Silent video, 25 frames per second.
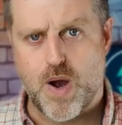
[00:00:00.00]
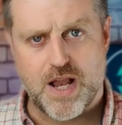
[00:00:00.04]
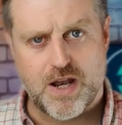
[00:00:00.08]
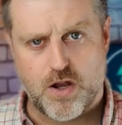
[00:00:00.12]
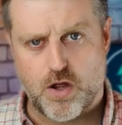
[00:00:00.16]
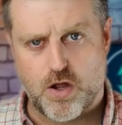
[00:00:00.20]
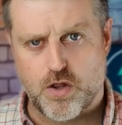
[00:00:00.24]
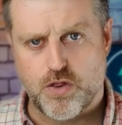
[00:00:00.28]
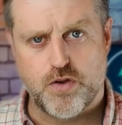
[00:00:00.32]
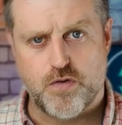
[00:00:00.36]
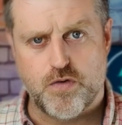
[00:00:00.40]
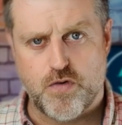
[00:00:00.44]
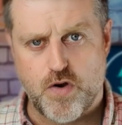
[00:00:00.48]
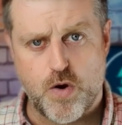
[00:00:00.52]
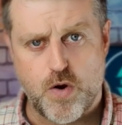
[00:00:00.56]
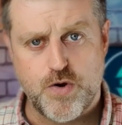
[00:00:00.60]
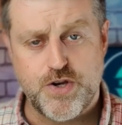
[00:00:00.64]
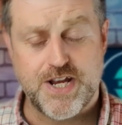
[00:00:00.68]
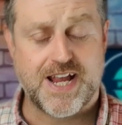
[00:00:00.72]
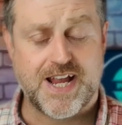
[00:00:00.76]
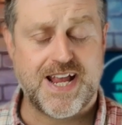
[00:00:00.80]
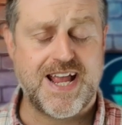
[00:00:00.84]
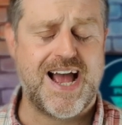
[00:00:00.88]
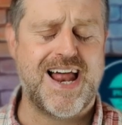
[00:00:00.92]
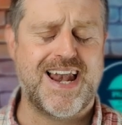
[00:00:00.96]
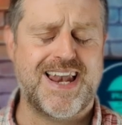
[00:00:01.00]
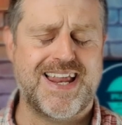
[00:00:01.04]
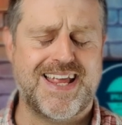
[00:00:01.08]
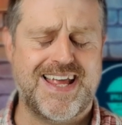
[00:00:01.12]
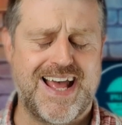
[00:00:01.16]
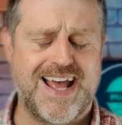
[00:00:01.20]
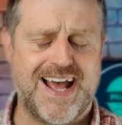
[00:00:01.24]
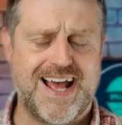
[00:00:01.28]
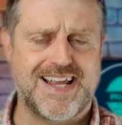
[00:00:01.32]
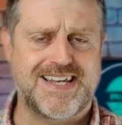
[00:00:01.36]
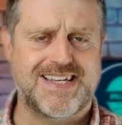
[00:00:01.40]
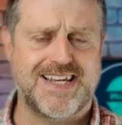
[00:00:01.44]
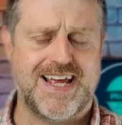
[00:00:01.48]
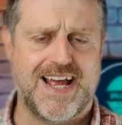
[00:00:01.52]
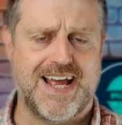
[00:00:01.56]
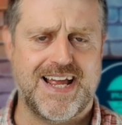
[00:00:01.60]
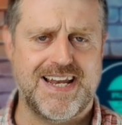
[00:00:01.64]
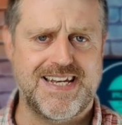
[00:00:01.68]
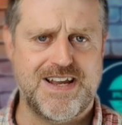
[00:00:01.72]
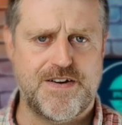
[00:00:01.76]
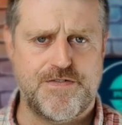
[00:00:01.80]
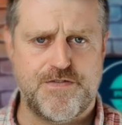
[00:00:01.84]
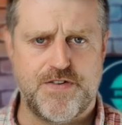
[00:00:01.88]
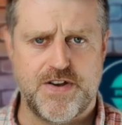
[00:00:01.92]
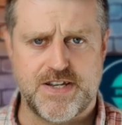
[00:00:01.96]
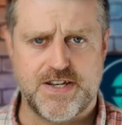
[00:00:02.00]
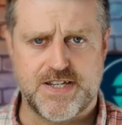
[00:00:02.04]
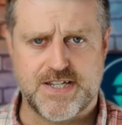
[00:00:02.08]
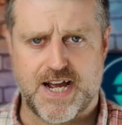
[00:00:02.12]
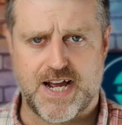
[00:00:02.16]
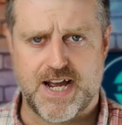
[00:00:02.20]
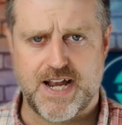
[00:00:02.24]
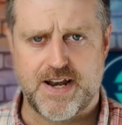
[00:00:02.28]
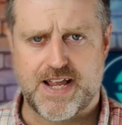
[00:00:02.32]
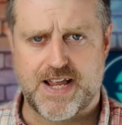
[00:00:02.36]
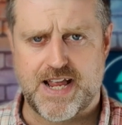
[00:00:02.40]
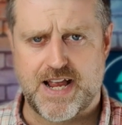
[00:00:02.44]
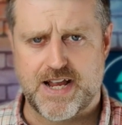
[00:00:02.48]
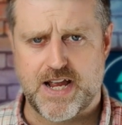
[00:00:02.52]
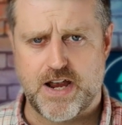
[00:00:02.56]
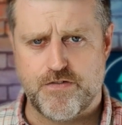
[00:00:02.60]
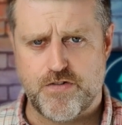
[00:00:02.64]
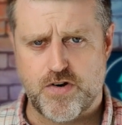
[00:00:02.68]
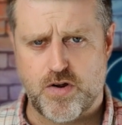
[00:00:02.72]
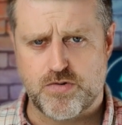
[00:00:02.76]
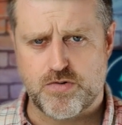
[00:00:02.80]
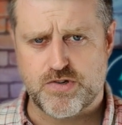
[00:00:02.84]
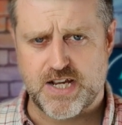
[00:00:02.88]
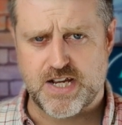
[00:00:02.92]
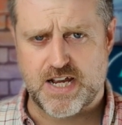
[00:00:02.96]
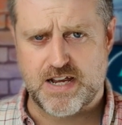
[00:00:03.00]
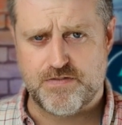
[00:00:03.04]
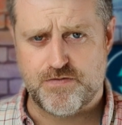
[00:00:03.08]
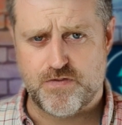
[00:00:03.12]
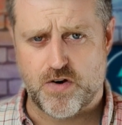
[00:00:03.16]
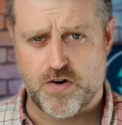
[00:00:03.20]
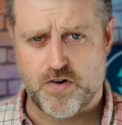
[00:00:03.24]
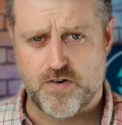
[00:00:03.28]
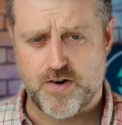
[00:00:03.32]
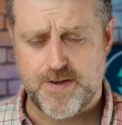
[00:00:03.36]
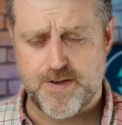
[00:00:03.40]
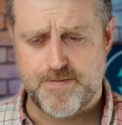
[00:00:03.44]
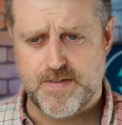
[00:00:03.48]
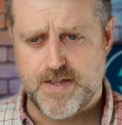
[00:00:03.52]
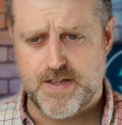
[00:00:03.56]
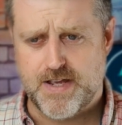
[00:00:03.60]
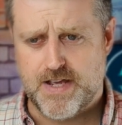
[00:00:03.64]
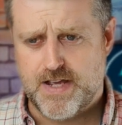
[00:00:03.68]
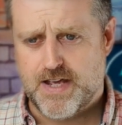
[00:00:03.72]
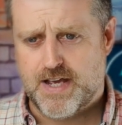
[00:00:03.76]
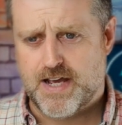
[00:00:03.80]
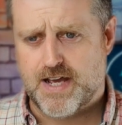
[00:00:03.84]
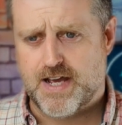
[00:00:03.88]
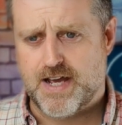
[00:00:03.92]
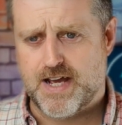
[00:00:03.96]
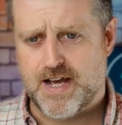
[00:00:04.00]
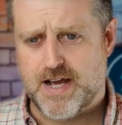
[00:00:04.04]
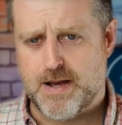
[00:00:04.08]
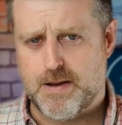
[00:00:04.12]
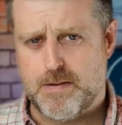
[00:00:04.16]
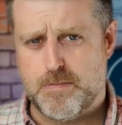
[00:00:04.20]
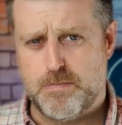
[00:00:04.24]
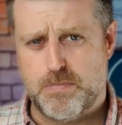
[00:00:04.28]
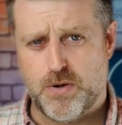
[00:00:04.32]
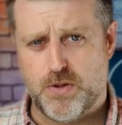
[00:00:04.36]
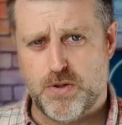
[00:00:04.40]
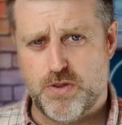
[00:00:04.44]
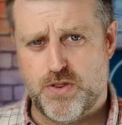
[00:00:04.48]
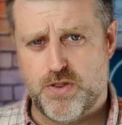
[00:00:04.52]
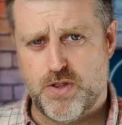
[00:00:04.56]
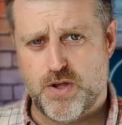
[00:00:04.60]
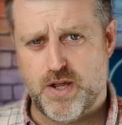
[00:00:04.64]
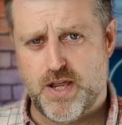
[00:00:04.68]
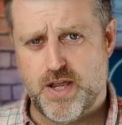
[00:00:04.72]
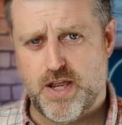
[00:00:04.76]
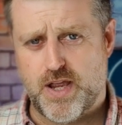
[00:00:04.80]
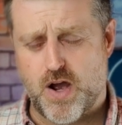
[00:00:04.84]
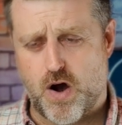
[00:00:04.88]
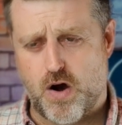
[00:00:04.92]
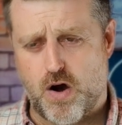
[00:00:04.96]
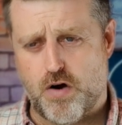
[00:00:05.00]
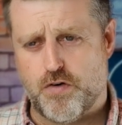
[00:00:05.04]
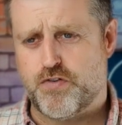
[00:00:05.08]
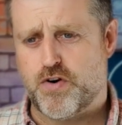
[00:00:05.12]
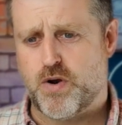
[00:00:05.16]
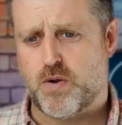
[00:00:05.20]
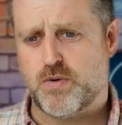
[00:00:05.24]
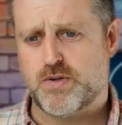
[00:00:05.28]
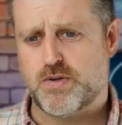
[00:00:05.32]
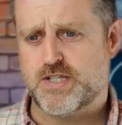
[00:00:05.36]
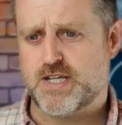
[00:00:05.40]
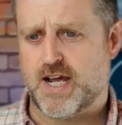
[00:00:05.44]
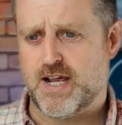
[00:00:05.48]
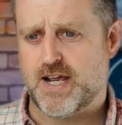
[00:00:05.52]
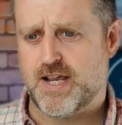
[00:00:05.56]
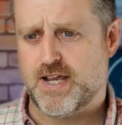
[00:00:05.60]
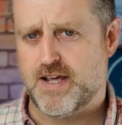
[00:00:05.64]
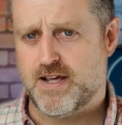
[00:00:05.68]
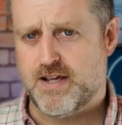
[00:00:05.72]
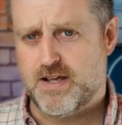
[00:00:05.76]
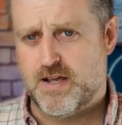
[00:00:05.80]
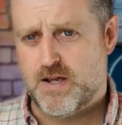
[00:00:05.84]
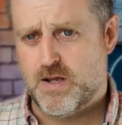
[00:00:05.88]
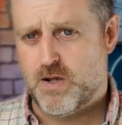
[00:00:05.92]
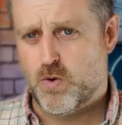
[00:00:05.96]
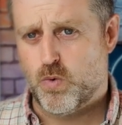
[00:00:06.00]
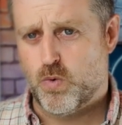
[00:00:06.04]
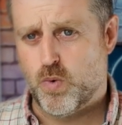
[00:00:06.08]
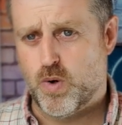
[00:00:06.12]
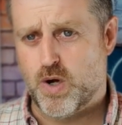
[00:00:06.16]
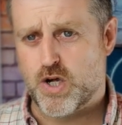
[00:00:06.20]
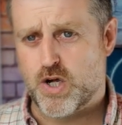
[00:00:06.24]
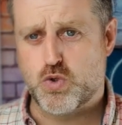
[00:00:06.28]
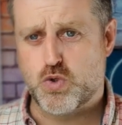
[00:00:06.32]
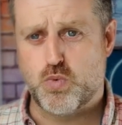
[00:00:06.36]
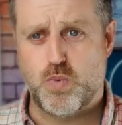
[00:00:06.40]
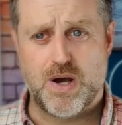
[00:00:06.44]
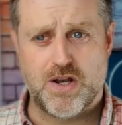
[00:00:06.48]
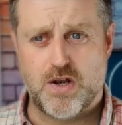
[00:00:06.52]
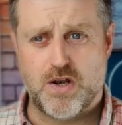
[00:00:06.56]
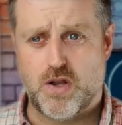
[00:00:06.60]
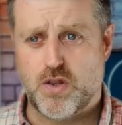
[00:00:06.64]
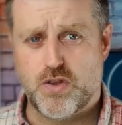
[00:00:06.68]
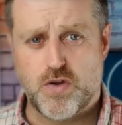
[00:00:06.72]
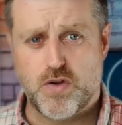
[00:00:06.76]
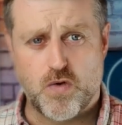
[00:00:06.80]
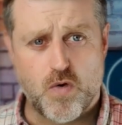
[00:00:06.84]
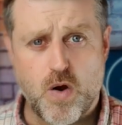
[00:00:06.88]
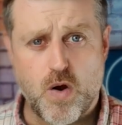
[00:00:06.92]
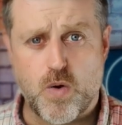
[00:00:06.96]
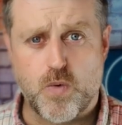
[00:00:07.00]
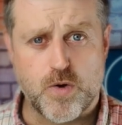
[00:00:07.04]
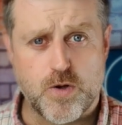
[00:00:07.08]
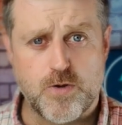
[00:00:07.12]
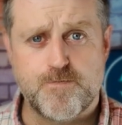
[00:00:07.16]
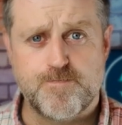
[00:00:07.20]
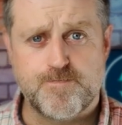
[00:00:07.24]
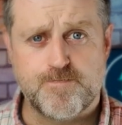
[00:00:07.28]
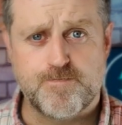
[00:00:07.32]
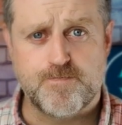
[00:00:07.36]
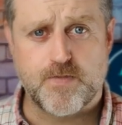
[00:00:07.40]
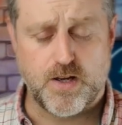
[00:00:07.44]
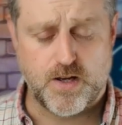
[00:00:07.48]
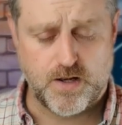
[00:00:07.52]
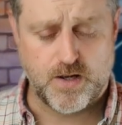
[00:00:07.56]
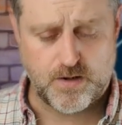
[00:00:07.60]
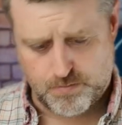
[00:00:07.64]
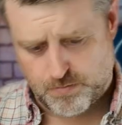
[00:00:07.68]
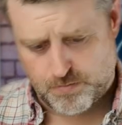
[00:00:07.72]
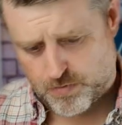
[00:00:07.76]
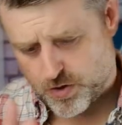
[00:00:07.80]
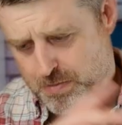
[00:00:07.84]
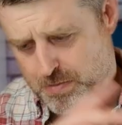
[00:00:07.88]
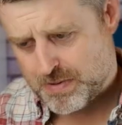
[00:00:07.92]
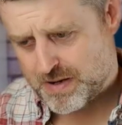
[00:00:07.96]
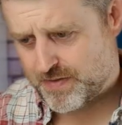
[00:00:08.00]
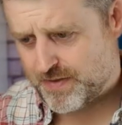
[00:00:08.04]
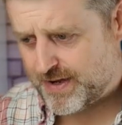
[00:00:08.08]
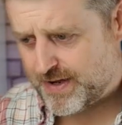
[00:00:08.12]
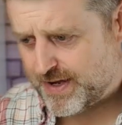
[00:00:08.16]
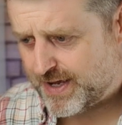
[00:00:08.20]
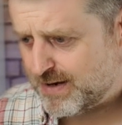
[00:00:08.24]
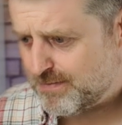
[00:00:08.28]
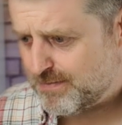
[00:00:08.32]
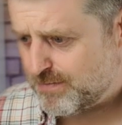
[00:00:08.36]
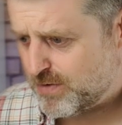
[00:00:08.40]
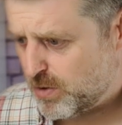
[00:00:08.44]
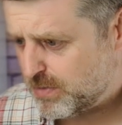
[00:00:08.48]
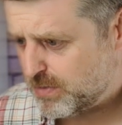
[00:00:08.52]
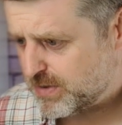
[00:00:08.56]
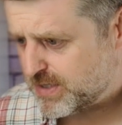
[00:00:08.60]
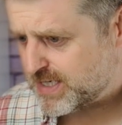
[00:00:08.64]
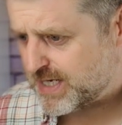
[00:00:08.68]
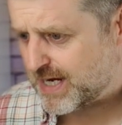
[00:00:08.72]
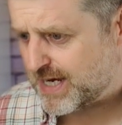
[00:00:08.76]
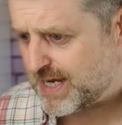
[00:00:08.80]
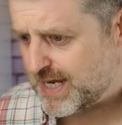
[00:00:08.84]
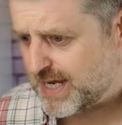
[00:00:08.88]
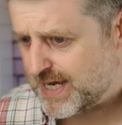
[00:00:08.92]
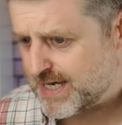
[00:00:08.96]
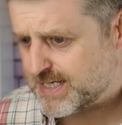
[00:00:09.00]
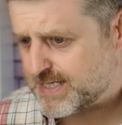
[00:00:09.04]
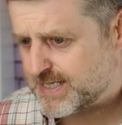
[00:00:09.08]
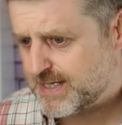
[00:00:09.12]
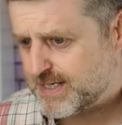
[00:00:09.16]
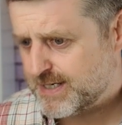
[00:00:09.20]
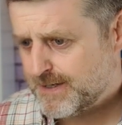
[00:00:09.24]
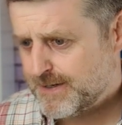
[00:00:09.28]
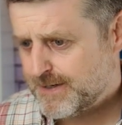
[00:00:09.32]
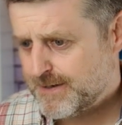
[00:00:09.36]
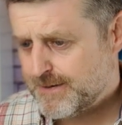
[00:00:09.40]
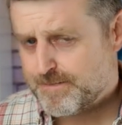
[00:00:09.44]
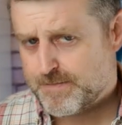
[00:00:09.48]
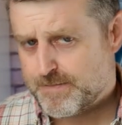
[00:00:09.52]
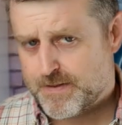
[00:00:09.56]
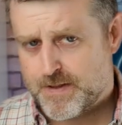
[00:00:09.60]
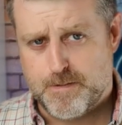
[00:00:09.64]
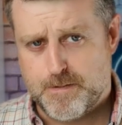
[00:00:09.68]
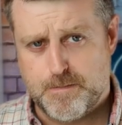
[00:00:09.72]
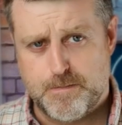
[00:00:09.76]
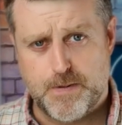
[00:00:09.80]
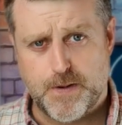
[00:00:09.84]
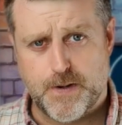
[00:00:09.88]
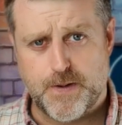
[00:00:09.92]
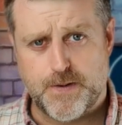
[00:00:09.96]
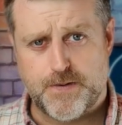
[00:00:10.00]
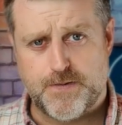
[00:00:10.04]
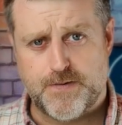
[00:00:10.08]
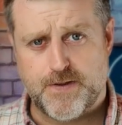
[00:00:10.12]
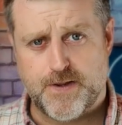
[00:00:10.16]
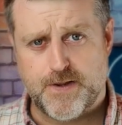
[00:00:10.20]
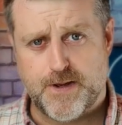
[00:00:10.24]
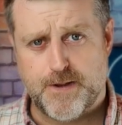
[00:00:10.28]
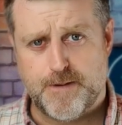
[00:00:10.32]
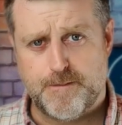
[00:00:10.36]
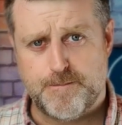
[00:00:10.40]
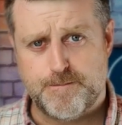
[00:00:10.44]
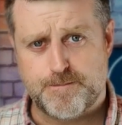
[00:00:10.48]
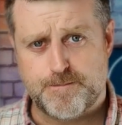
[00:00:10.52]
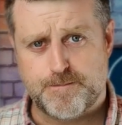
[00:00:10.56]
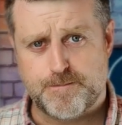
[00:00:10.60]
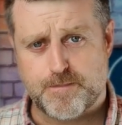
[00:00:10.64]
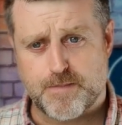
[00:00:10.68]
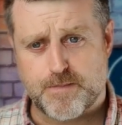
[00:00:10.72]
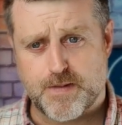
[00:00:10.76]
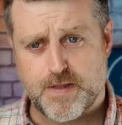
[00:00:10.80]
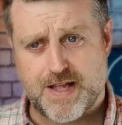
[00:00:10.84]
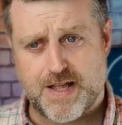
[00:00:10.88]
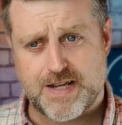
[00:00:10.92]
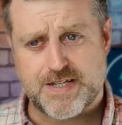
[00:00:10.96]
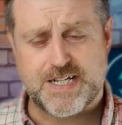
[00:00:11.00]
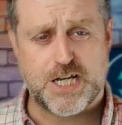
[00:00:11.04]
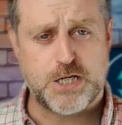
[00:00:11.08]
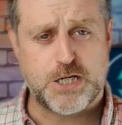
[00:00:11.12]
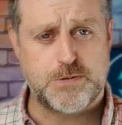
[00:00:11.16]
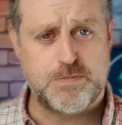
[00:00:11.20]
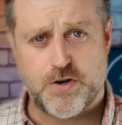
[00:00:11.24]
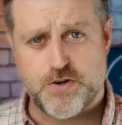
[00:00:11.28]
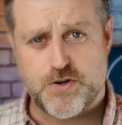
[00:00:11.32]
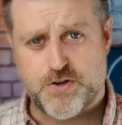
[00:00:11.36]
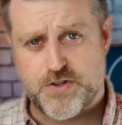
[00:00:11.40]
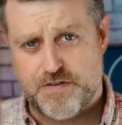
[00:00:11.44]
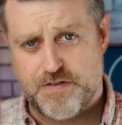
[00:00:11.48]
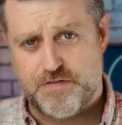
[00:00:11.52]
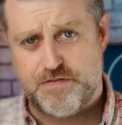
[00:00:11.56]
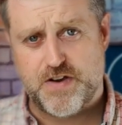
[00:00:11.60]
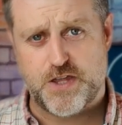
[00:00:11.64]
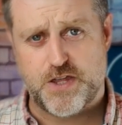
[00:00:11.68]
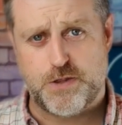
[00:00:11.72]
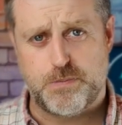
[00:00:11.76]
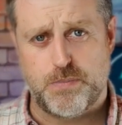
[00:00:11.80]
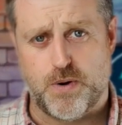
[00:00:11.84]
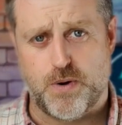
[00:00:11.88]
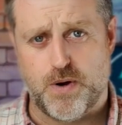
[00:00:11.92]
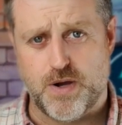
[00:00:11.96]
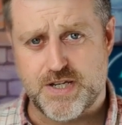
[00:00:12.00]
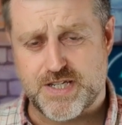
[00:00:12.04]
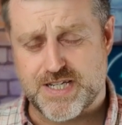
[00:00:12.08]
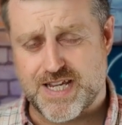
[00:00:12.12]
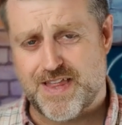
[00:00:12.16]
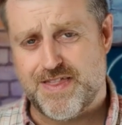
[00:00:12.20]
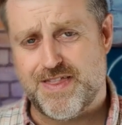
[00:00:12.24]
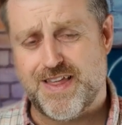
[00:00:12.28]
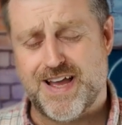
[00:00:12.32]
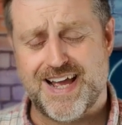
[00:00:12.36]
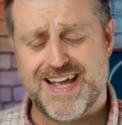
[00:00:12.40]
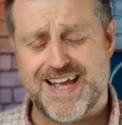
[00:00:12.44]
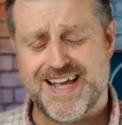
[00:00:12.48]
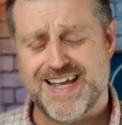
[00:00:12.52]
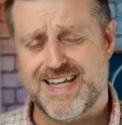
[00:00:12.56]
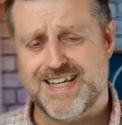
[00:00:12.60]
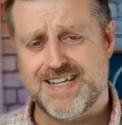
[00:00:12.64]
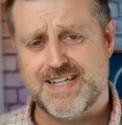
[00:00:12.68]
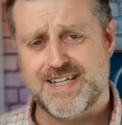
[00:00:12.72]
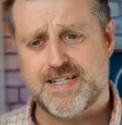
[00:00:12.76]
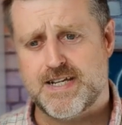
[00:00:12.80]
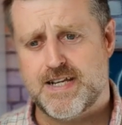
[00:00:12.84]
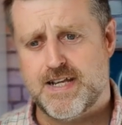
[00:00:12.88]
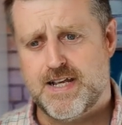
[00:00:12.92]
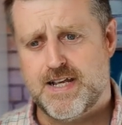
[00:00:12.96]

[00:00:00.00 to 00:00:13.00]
on the road. You can get a different tyre, you can get a road tyre for it, but the off-road tyre works well on the road. More about that in a moment, I guess. But that takes me on to the fifth point, and that is